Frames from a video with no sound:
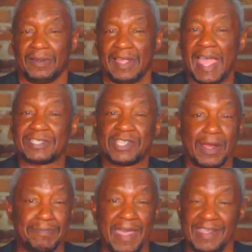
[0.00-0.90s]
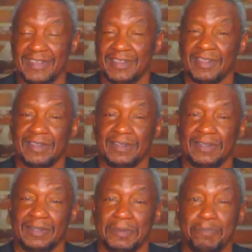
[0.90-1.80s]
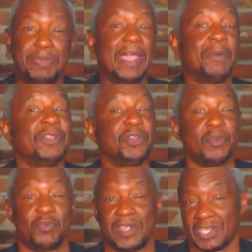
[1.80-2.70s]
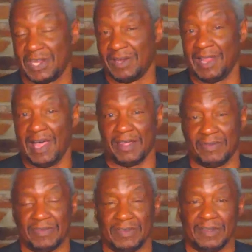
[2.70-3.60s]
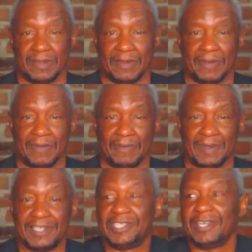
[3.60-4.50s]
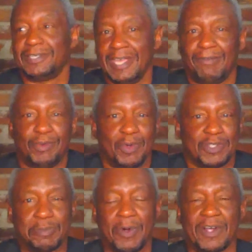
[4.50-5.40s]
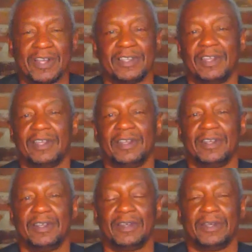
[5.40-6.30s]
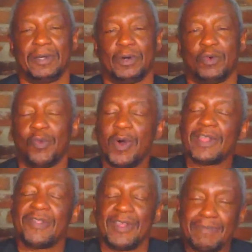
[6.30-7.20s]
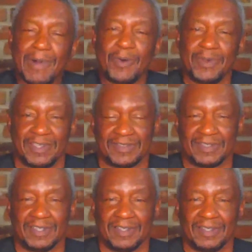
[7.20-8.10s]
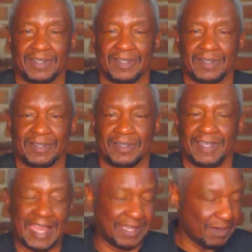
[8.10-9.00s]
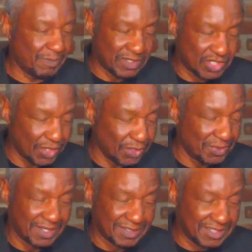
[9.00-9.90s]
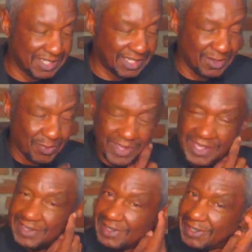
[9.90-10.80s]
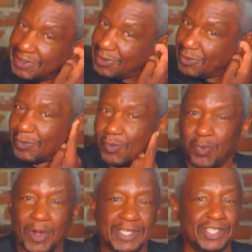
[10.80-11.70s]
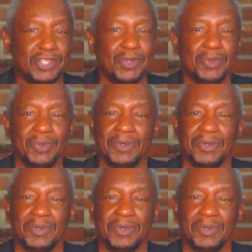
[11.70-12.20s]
as their mate, being with you the rest of their life until death do us part. What are their motives? And number two, dealing with what did you